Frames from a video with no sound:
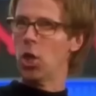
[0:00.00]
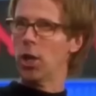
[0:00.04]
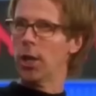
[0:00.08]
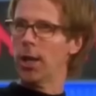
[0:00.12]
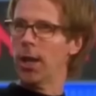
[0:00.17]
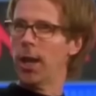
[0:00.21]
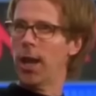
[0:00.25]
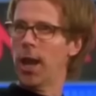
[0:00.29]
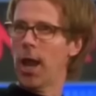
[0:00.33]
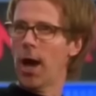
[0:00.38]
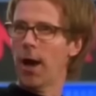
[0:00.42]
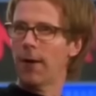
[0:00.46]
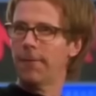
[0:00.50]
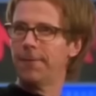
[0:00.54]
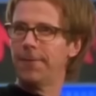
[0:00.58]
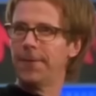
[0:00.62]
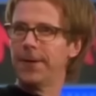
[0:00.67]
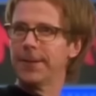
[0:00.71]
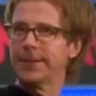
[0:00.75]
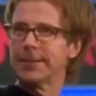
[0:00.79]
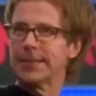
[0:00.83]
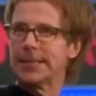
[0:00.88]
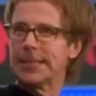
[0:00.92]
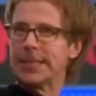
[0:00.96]
Love
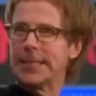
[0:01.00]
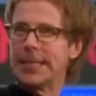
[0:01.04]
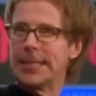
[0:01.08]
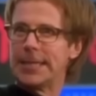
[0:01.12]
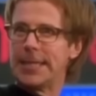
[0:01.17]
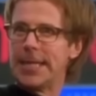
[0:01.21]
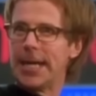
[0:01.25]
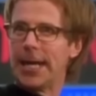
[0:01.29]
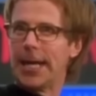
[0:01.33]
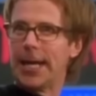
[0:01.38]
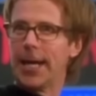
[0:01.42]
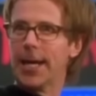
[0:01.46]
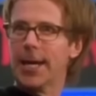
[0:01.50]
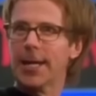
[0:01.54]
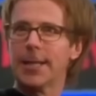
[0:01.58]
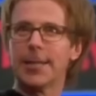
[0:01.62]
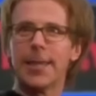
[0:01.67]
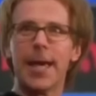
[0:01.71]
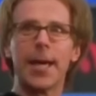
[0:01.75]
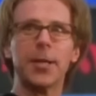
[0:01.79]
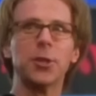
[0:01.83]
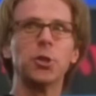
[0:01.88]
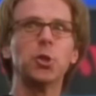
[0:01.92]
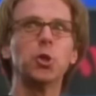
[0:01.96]
is thicker
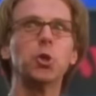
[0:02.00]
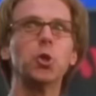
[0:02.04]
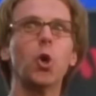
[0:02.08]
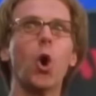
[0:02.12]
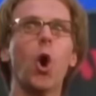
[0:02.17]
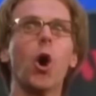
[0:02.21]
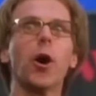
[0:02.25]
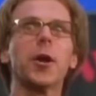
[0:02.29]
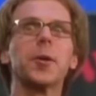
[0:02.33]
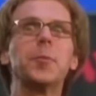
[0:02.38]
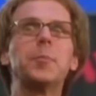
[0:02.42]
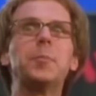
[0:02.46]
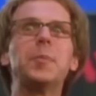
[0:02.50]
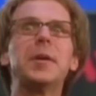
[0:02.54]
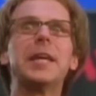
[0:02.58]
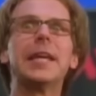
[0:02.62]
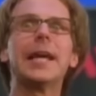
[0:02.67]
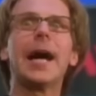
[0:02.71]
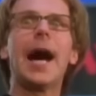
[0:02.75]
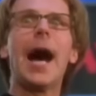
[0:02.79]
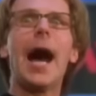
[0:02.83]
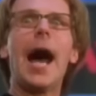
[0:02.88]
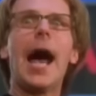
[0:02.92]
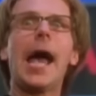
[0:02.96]
than your
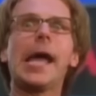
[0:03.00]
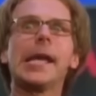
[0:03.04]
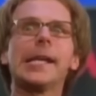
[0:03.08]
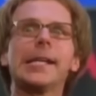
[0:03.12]
behind.